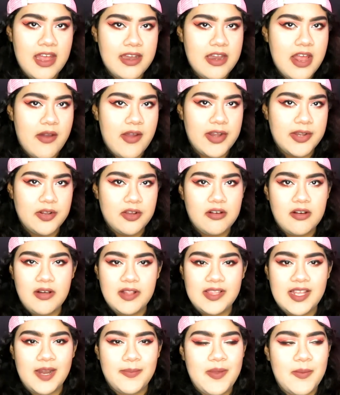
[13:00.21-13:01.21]
Now I know
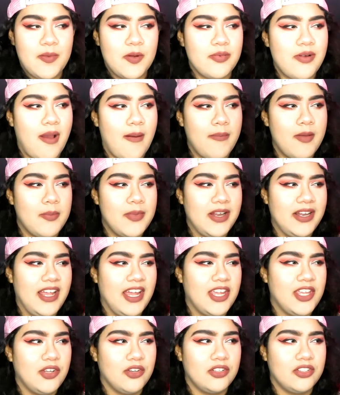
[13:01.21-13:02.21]
a lot of people probably be
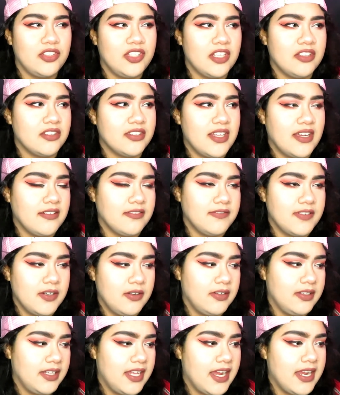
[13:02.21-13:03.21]
like, your skin's not
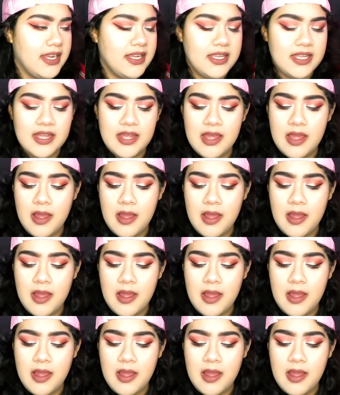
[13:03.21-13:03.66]
fair or light,